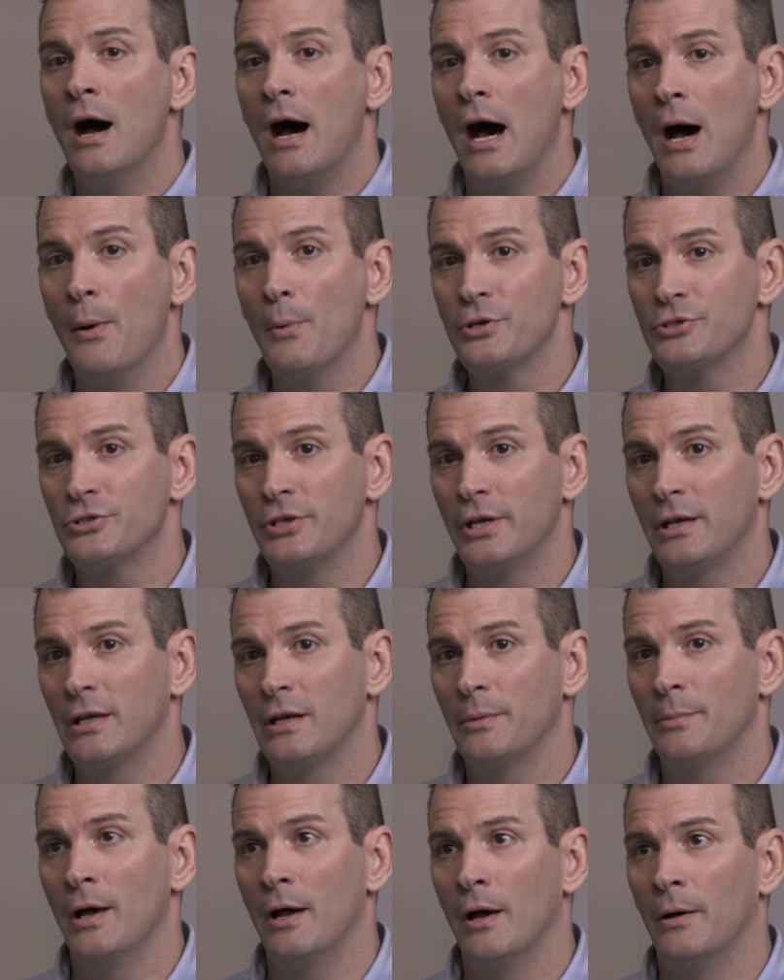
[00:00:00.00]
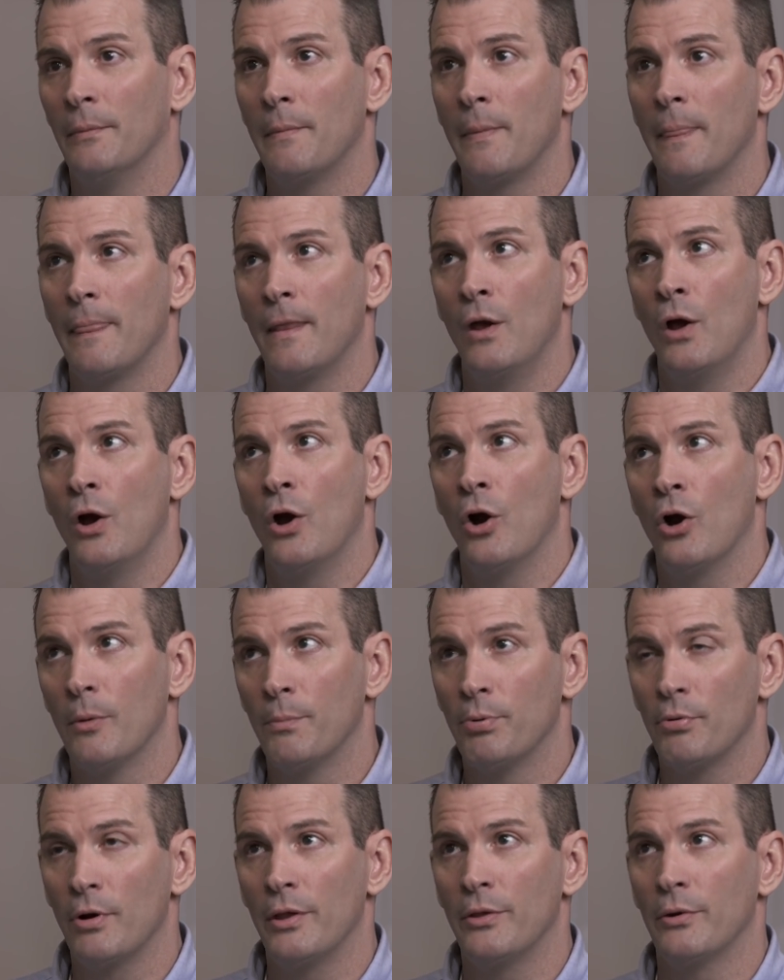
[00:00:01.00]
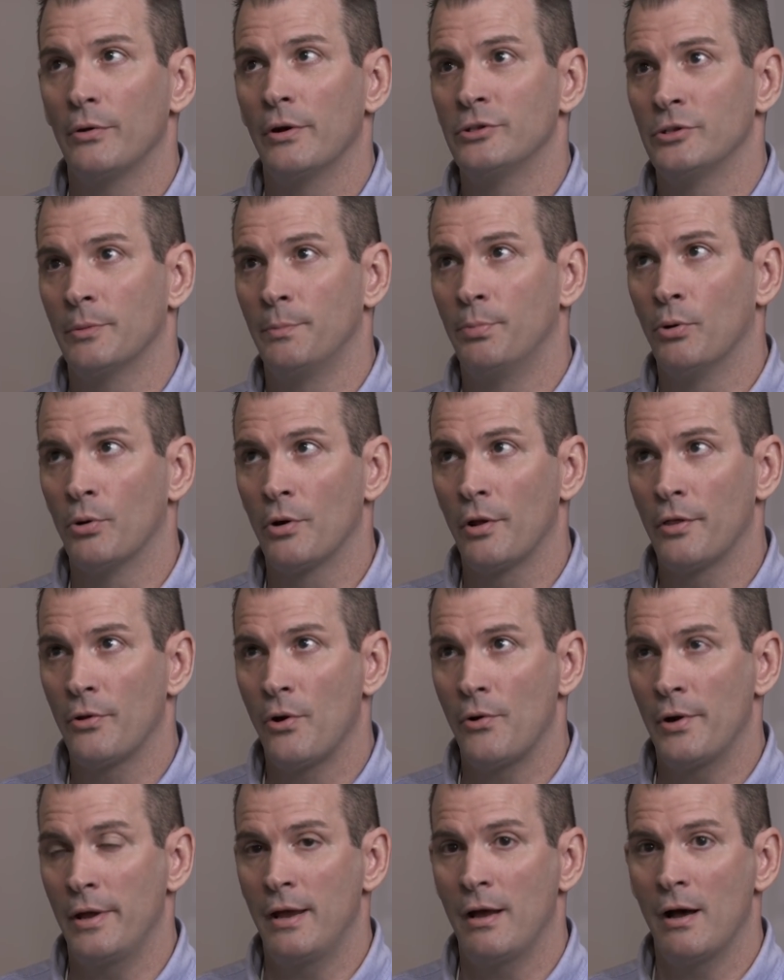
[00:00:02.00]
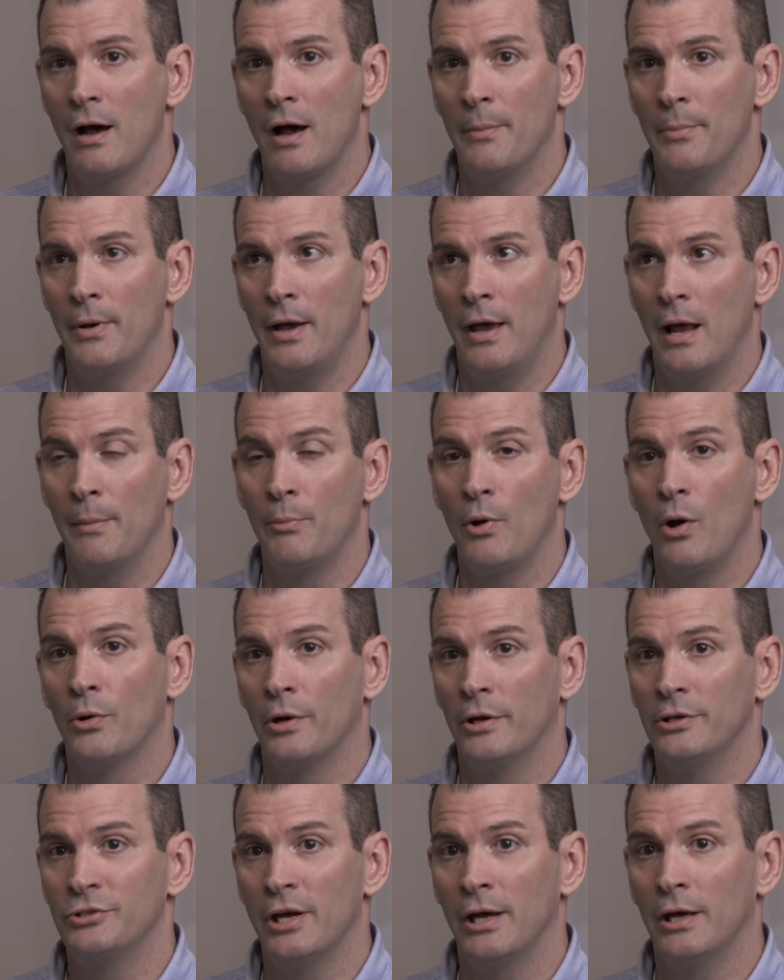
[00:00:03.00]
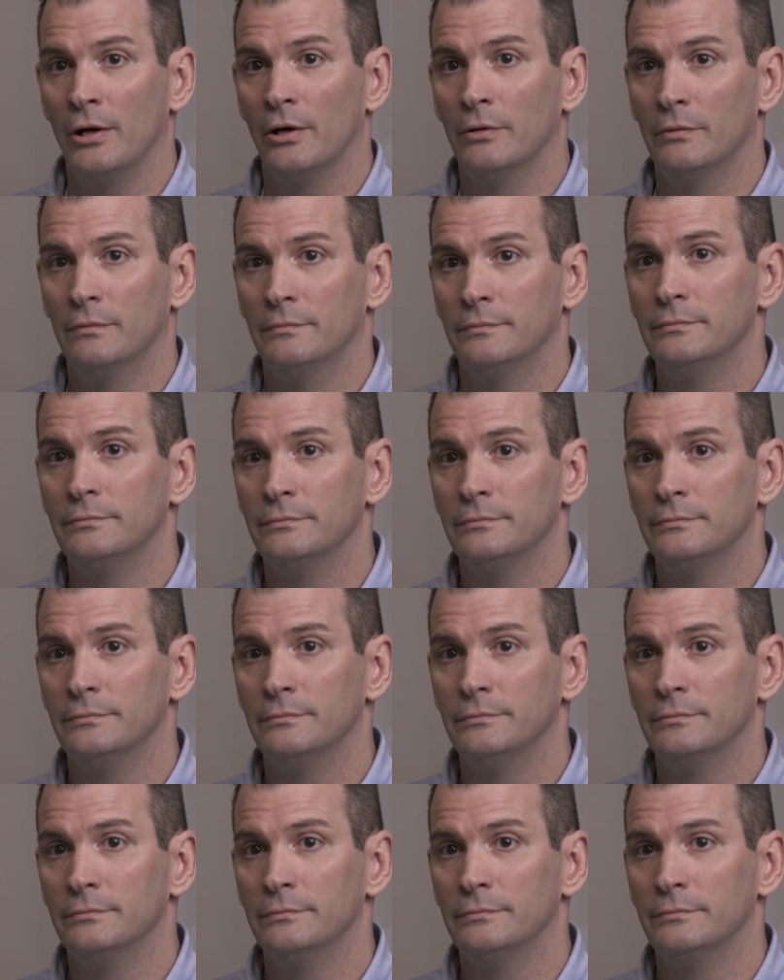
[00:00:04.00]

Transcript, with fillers: I was thinking about her brother is a Port Authority cop and I'm going to jail.